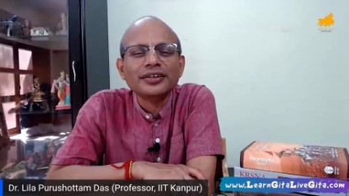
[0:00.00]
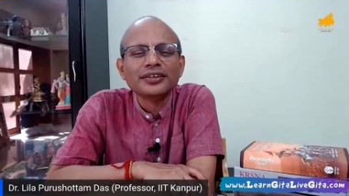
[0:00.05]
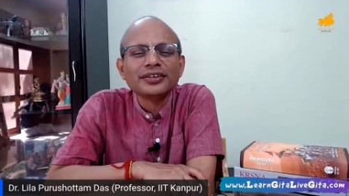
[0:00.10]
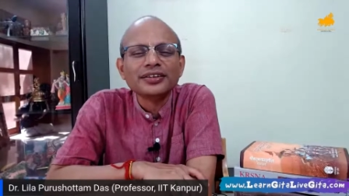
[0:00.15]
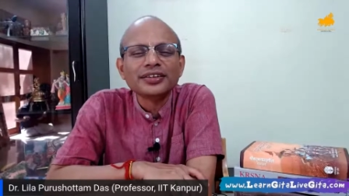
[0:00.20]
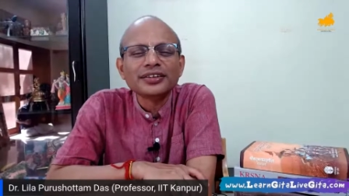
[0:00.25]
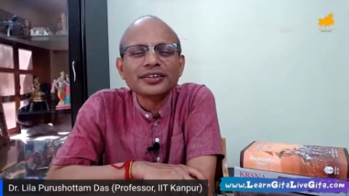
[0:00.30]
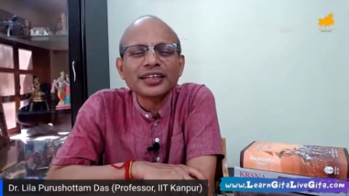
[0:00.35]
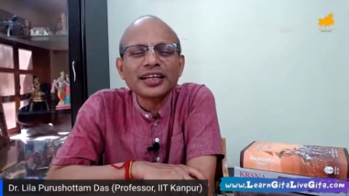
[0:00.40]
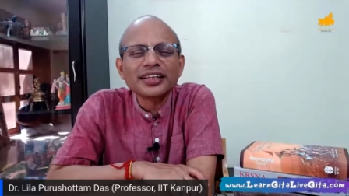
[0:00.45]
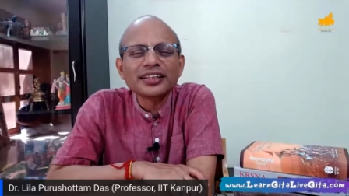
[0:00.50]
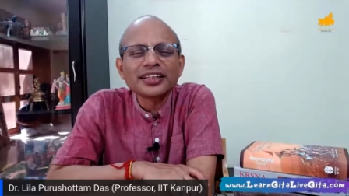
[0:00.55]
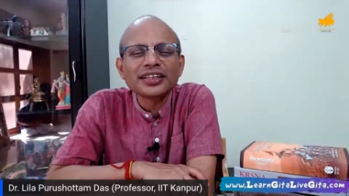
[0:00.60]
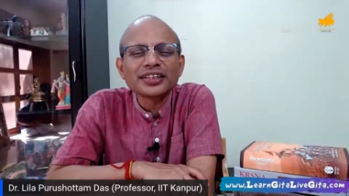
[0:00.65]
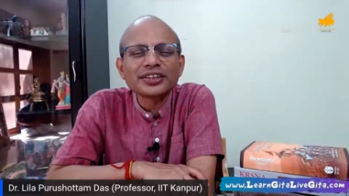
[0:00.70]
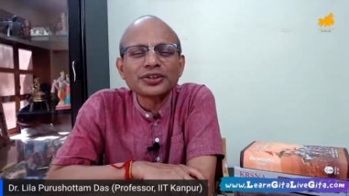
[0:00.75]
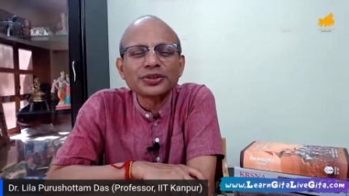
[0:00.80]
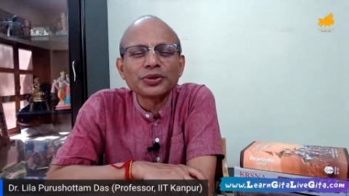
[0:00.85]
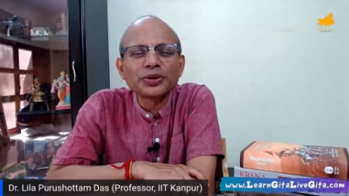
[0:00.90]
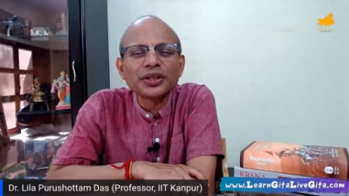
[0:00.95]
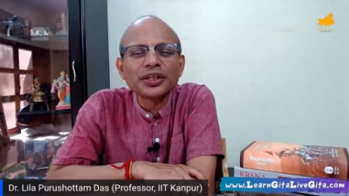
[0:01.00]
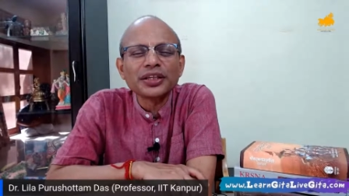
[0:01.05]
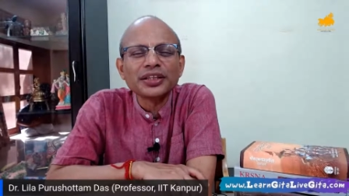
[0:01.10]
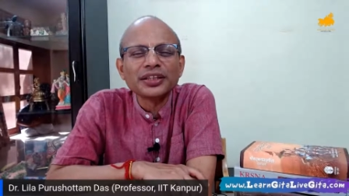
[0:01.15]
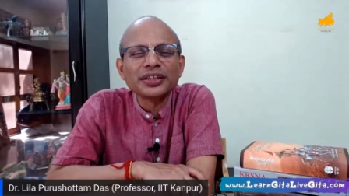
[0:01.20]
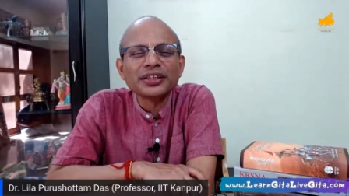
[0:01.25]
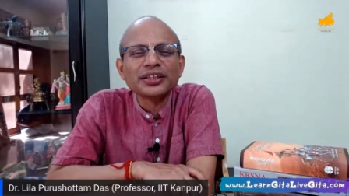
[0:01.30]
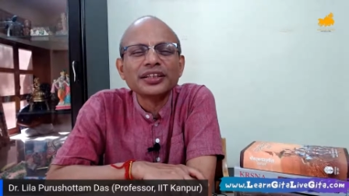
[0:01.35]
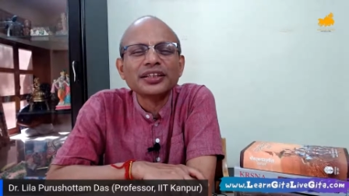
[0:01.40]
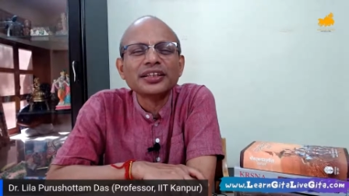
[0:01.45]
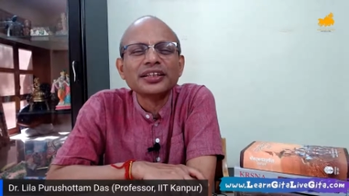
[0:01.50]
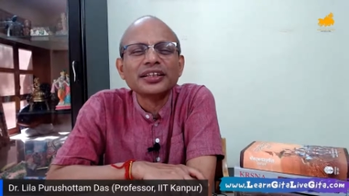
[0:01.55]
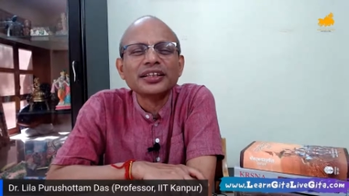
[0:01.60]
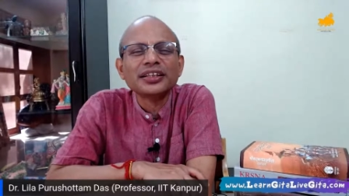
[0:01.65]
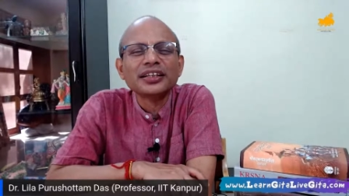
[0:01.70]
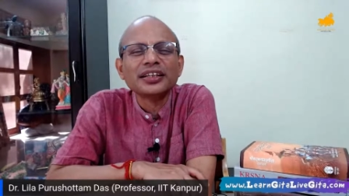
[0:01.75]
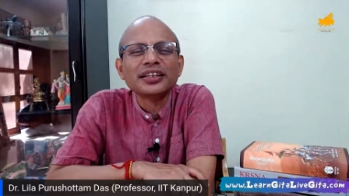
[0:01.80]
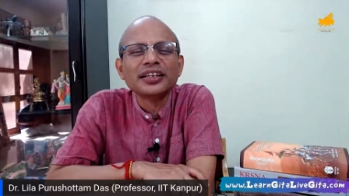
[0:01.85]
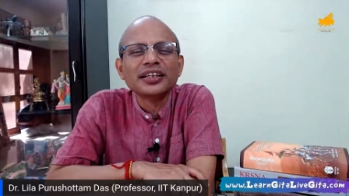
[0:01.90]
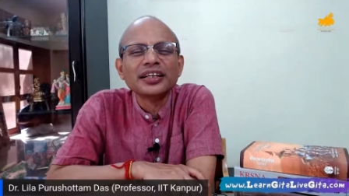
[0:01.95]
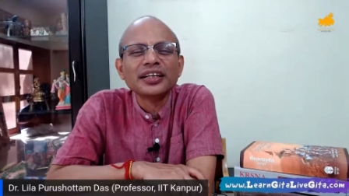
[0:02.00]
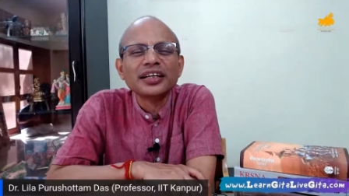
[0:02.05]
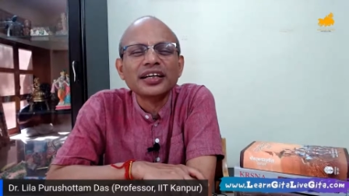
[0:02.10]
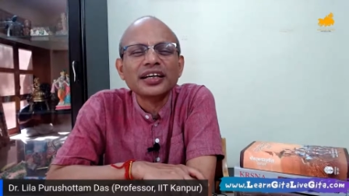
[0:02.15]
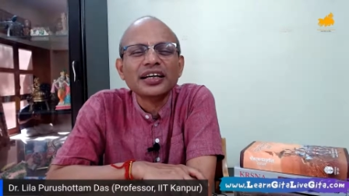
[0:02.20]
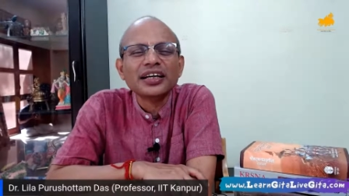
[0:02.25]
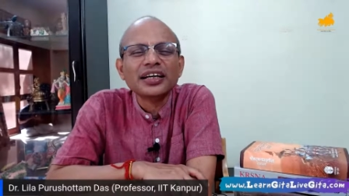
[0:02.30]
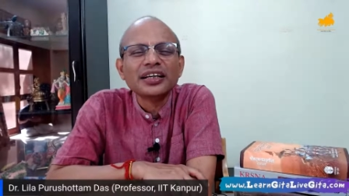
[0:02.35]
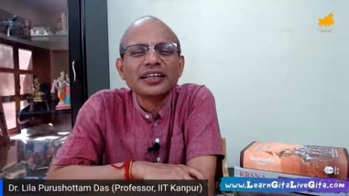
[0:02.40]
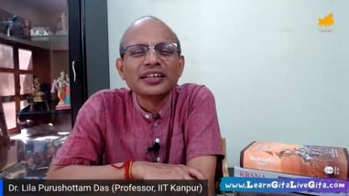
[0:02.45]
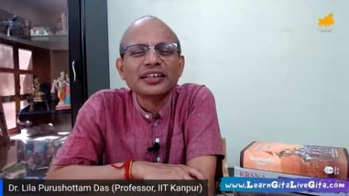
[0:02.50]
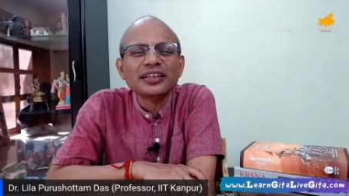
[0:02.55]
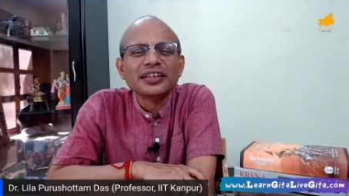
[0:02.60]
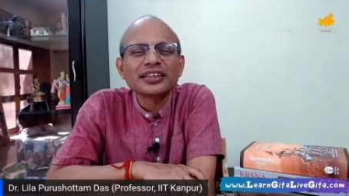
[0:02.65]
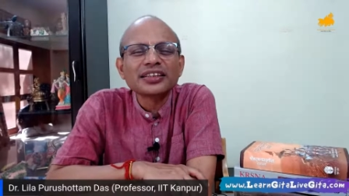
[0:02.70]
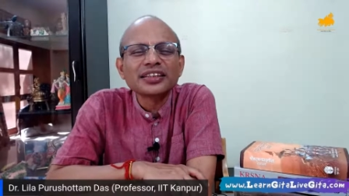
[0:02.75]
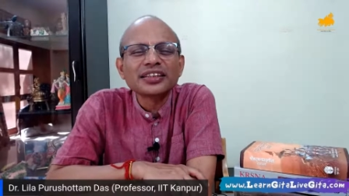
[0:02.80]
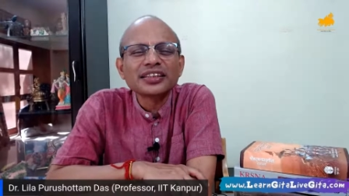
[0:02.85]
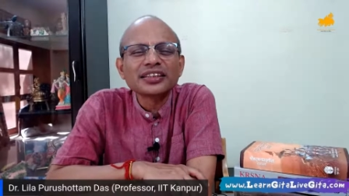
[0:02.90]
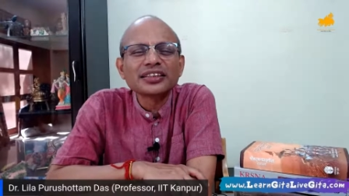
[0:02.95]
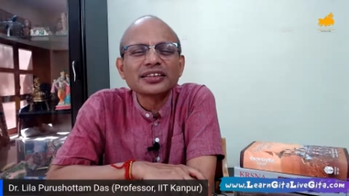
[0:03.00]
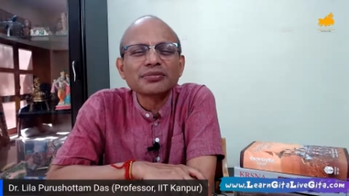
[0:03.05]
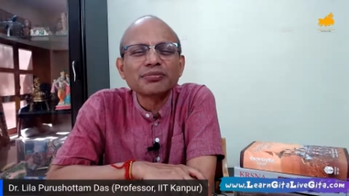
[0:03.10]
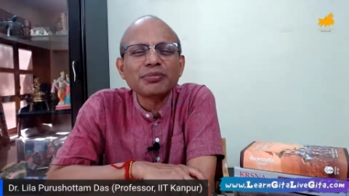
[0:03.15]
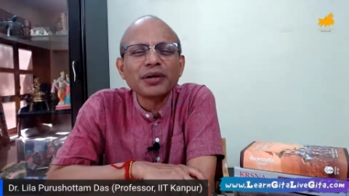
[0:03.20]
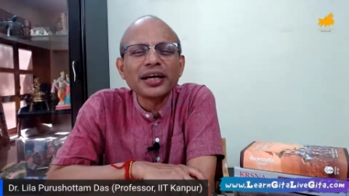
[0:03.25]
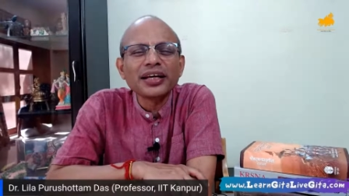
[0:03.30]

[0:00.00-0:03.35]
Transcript: Jitendra Soni. This is my